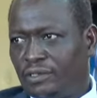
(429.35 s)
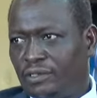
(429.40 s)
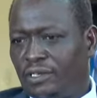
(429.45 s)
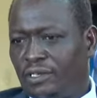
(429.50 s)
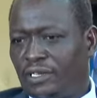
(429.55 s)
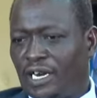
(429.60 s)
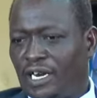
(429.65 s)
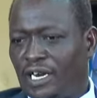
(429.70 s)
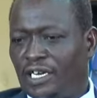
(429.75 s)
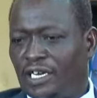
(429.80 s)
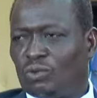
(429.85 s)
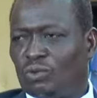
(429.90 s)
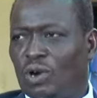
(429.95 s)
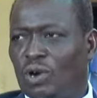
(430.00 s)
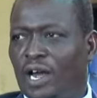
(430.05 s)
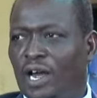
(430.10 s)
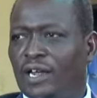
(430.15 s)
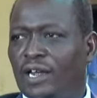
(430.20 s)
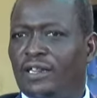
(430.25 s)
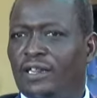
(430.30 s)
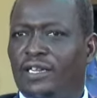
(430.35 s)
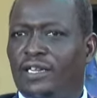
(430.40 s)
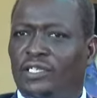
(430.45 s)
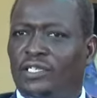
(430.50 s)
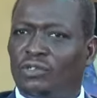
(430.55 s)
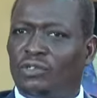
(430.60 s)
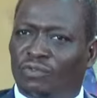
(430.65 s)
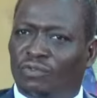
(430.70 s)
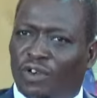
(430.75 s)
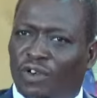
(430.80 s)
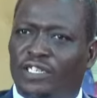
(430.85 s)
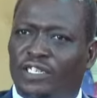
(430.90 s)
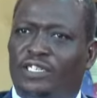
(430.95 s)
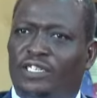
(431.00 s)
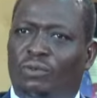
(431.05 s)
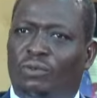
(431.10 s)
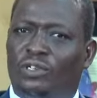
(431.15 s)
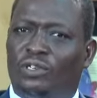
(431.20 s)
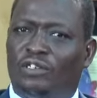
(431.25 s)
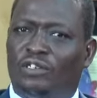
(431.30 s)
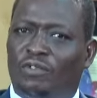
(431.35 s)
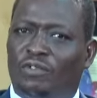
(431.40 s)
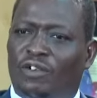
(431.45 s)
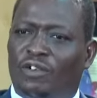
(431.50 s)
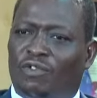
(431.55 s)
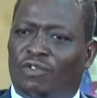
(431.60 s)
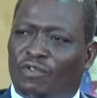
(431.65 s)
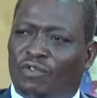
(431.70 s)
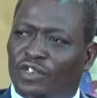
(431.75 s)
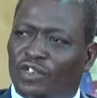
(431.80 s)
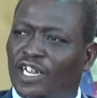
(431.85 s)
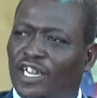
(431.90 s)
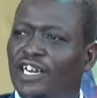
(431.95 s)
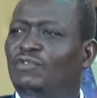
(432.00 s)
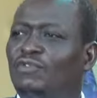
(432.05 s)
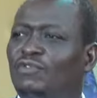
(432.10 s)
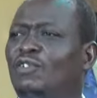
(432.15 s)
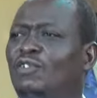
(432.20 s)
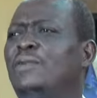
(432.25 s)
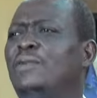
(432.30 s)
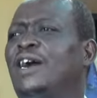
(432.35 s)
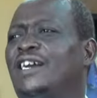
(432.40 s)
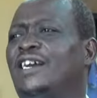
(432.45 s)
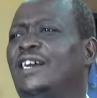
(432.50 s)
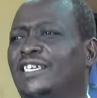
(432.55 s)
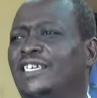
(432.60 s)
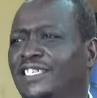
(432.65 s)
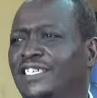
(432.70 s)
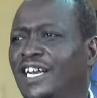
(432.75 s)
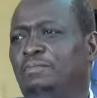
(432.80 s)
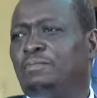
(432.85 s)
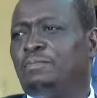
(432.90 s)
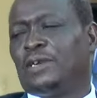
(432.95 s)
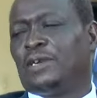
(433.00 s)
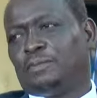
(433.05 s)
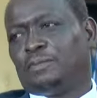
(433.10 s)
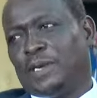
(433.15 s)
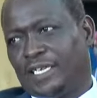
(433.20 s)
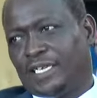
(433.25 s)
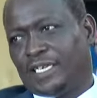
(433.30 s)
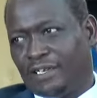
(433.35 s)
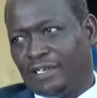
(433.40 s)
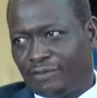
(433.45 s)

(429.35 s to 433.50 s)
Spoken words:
That is why this university was even prophesied from a Christian perspective.